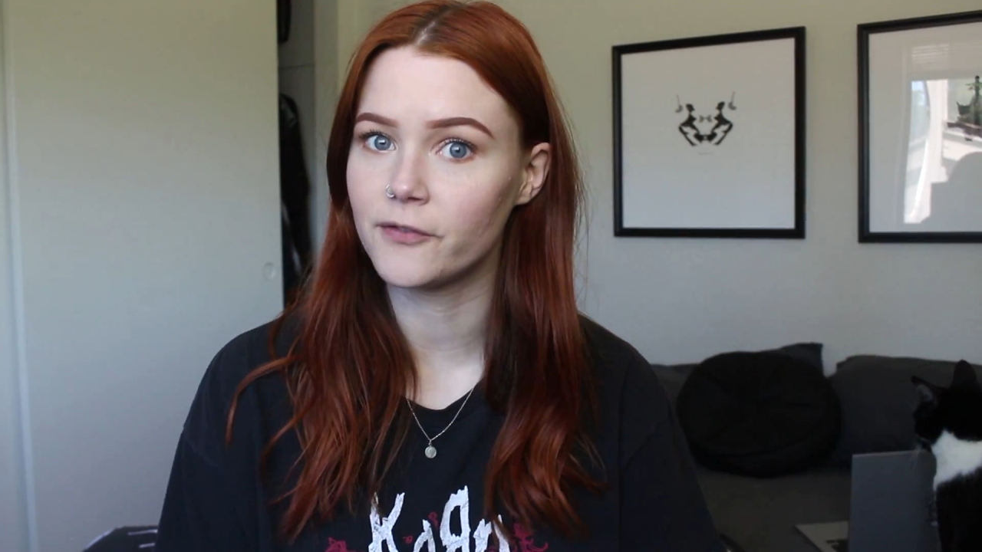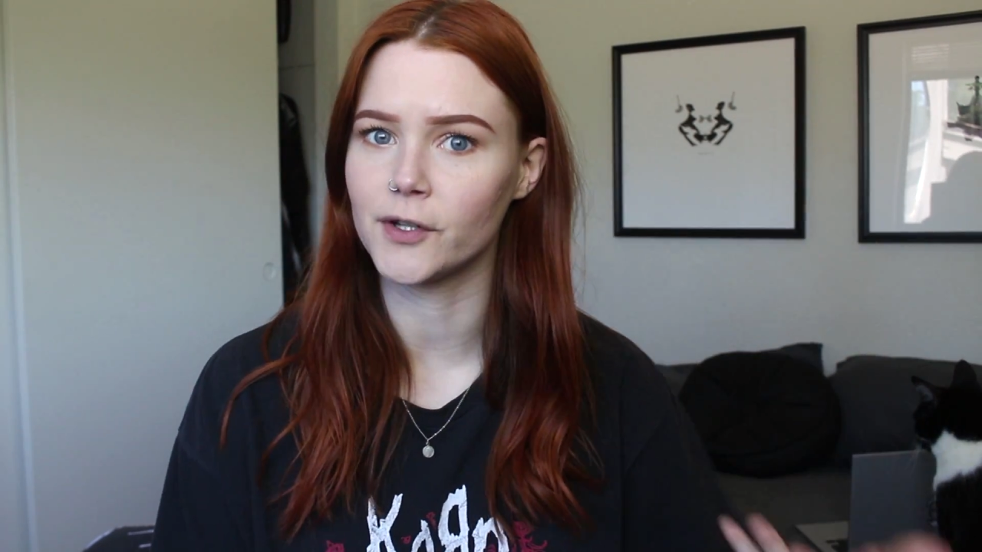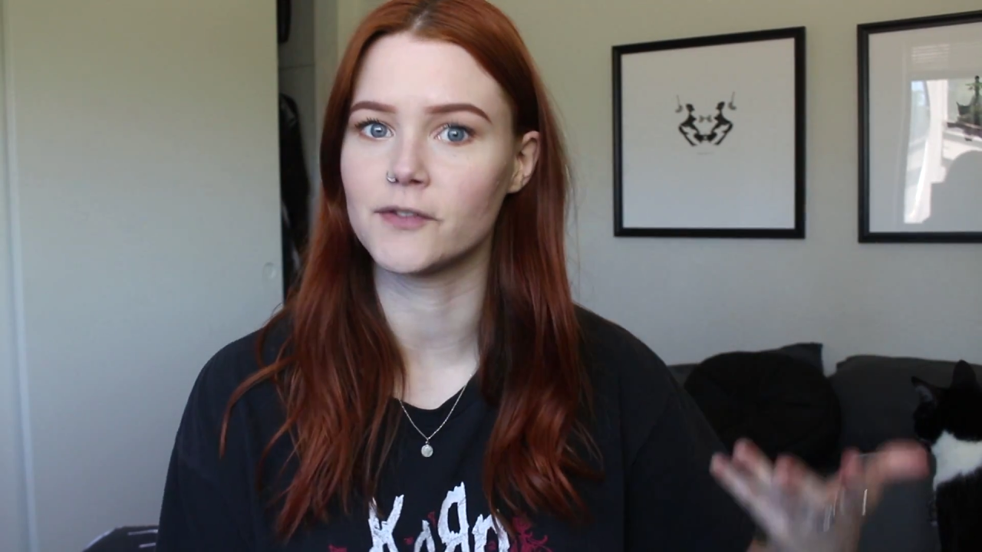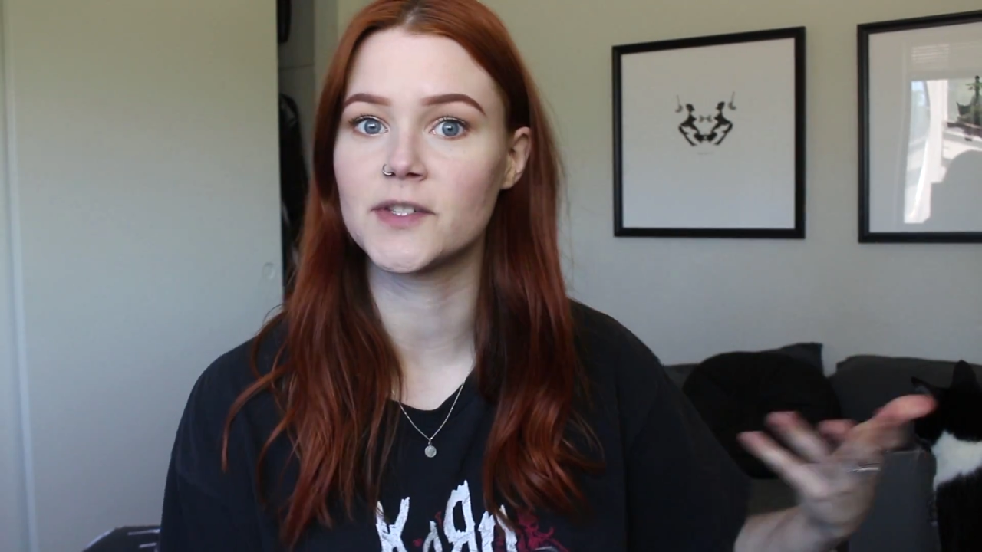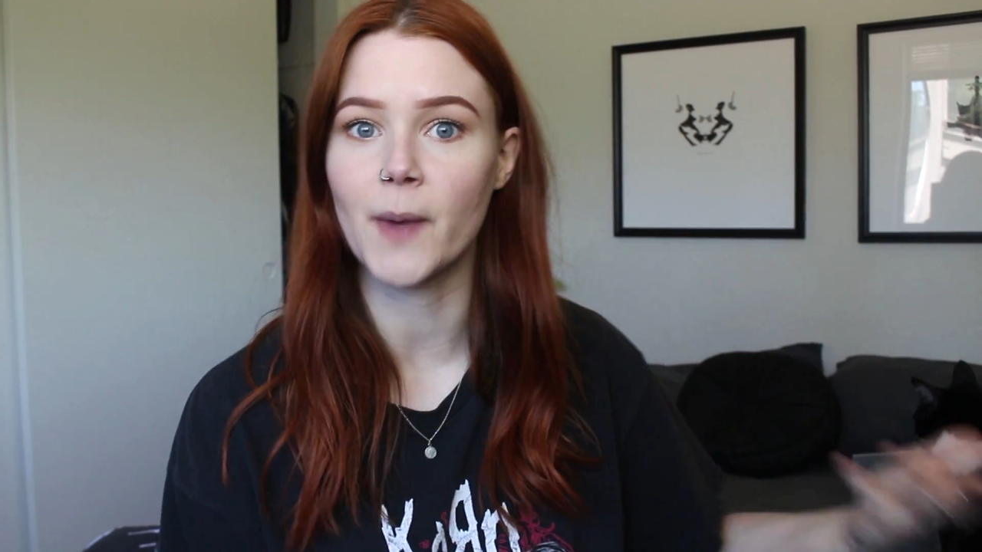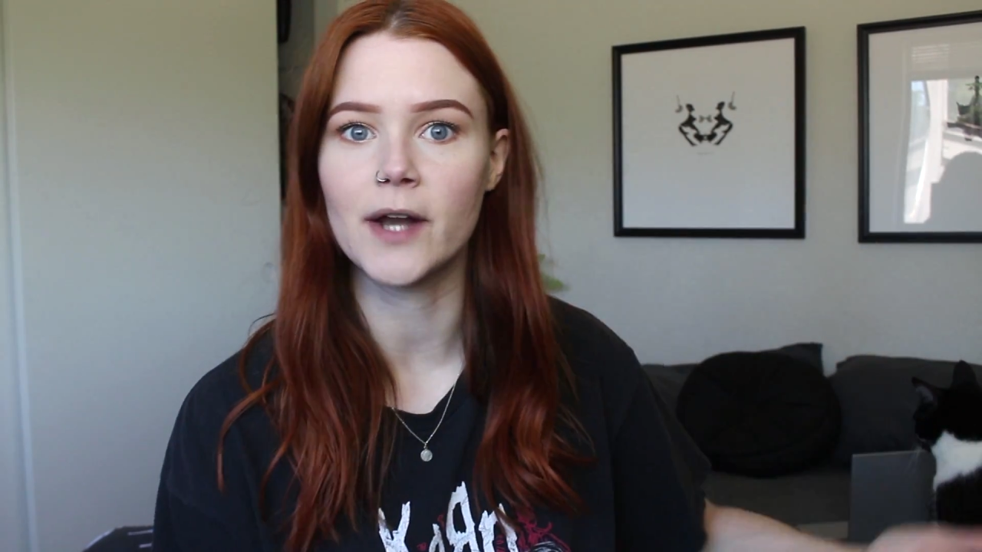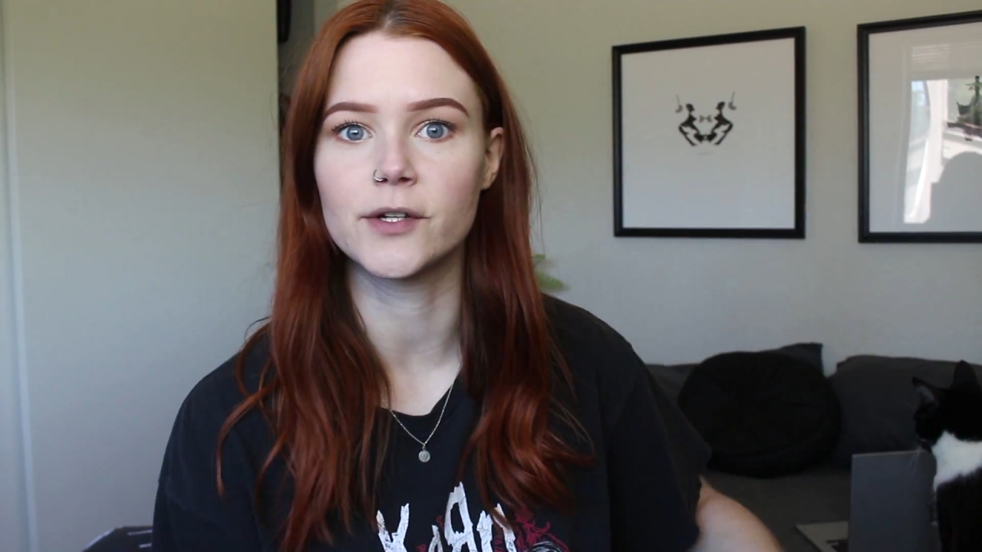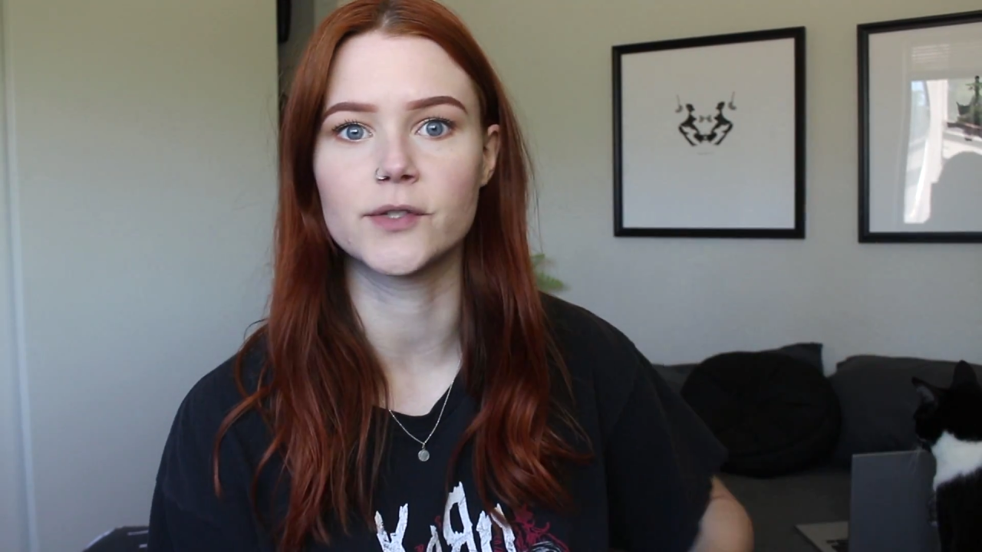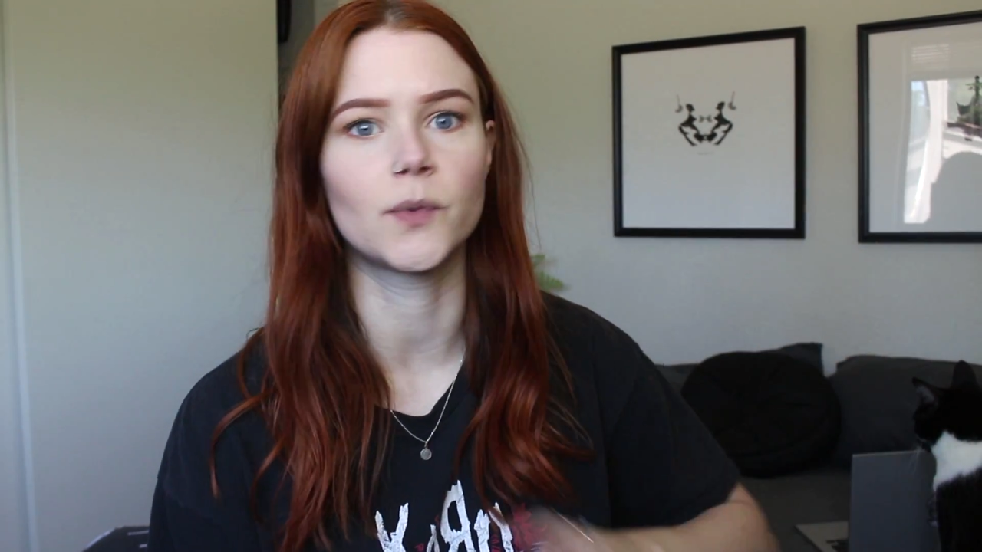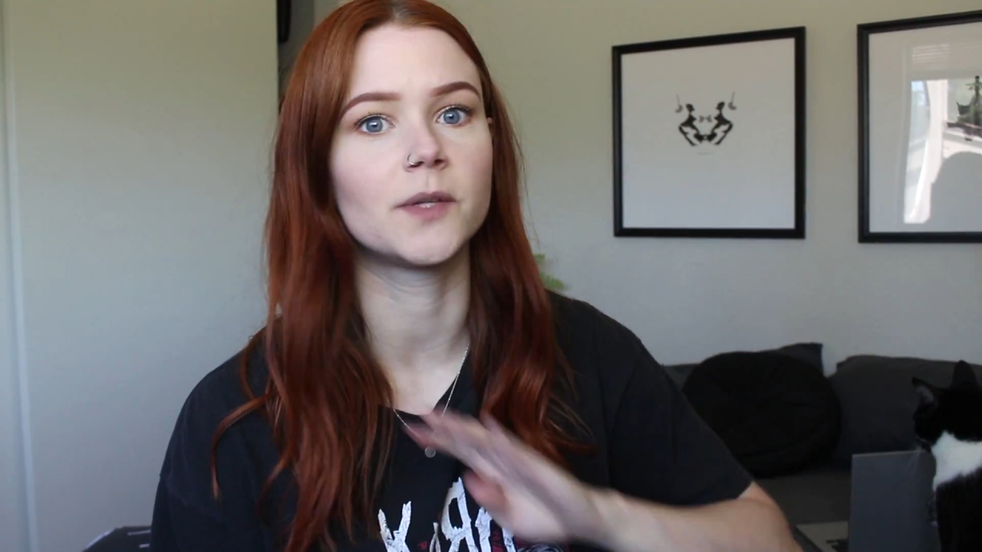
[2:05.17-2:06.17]
fear of
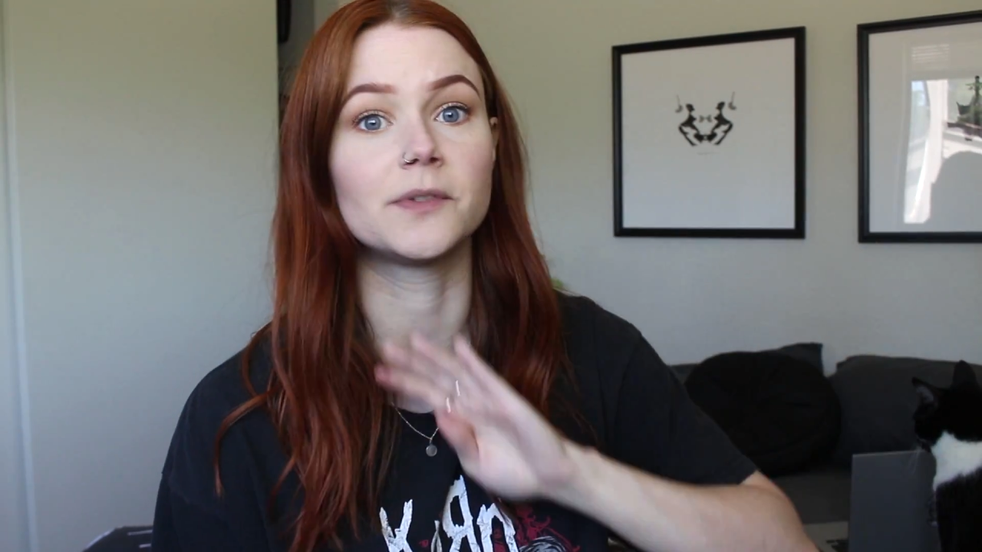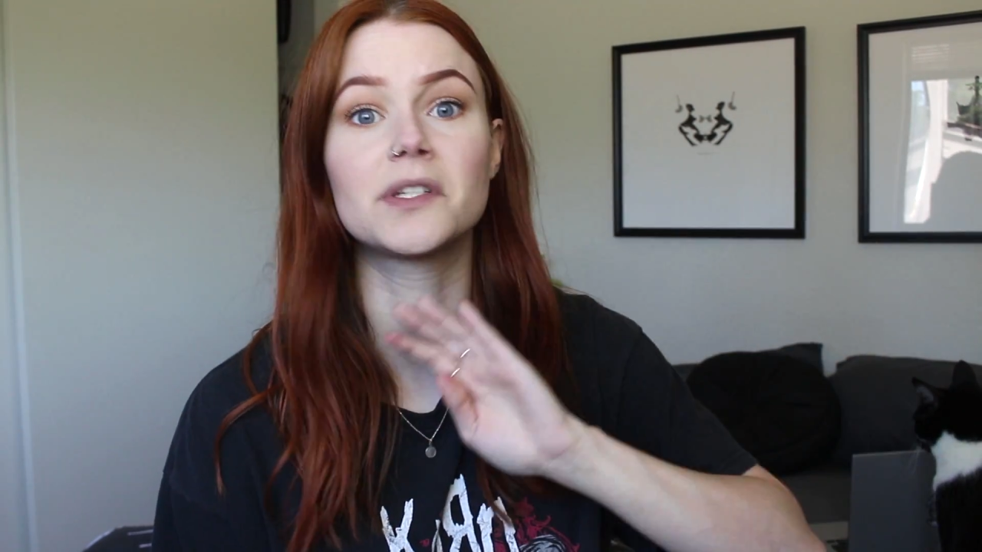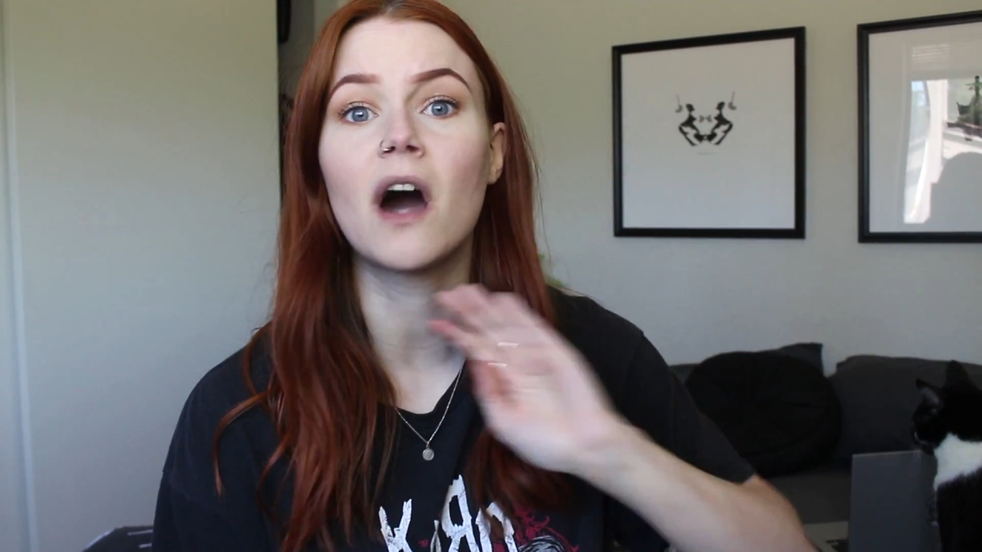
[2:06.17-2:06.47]
spiders, one of the most